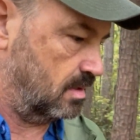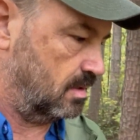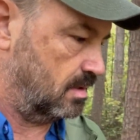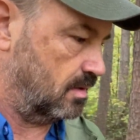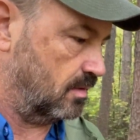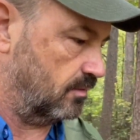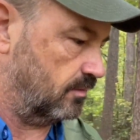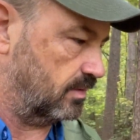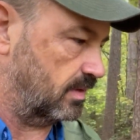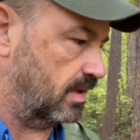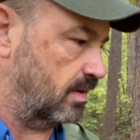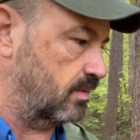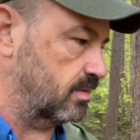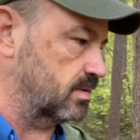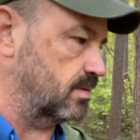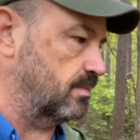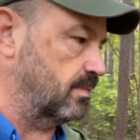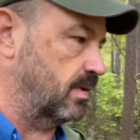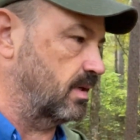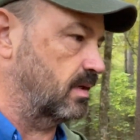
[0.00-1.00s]
Hopefully I
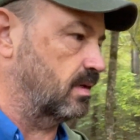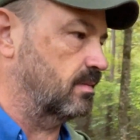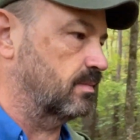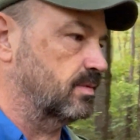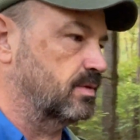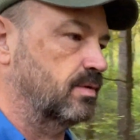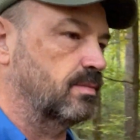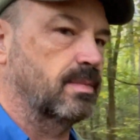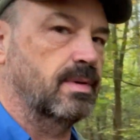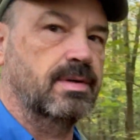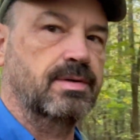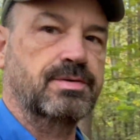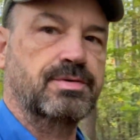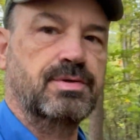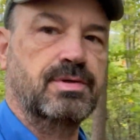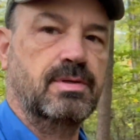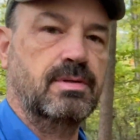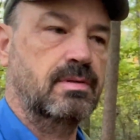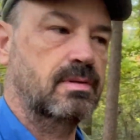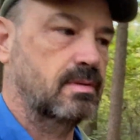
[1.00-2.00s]
wasn't bugging them too much.
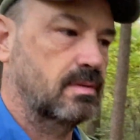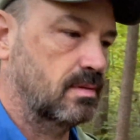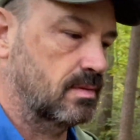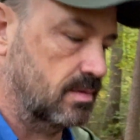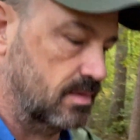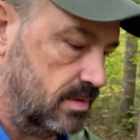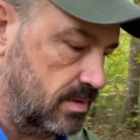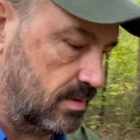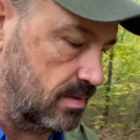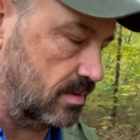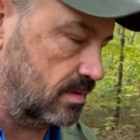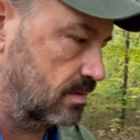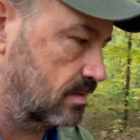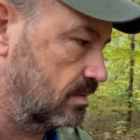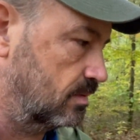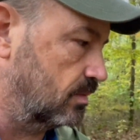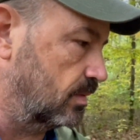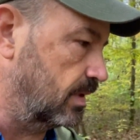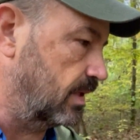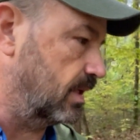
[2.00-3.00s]
It's their
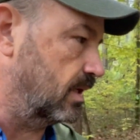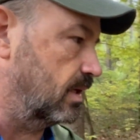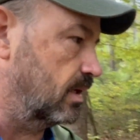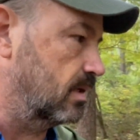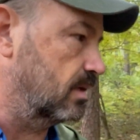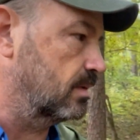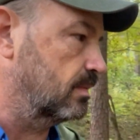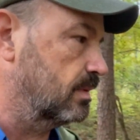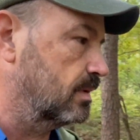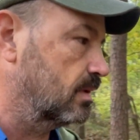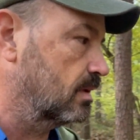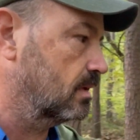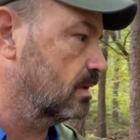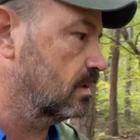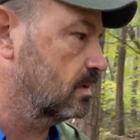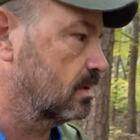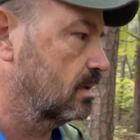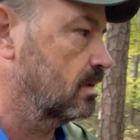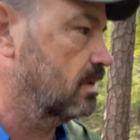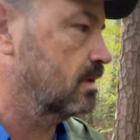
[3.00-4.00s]
weekend, but
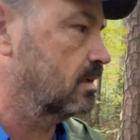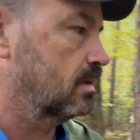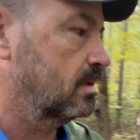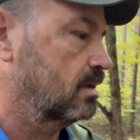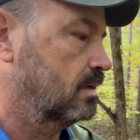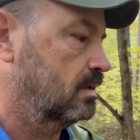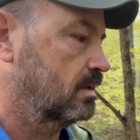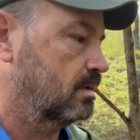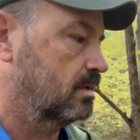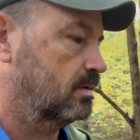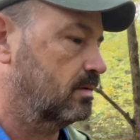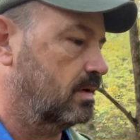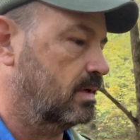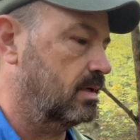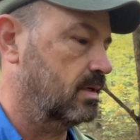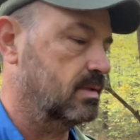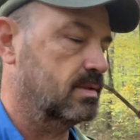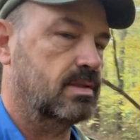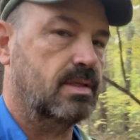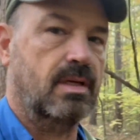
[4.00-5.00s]
tried
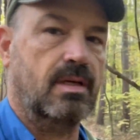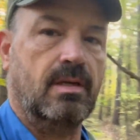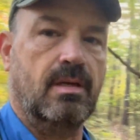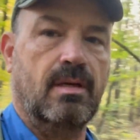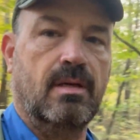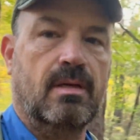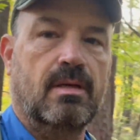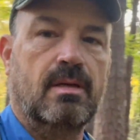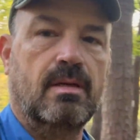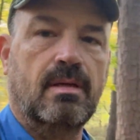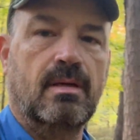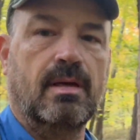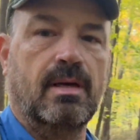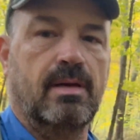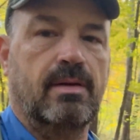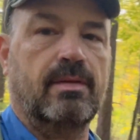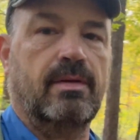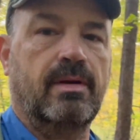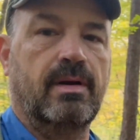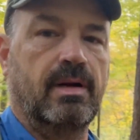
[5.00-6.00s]
to stay out
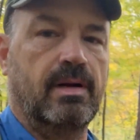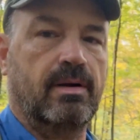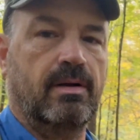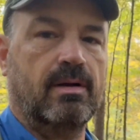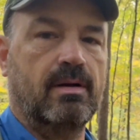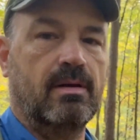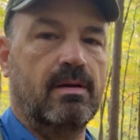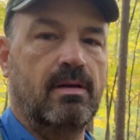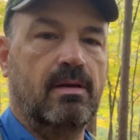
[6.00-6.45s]
of their hair.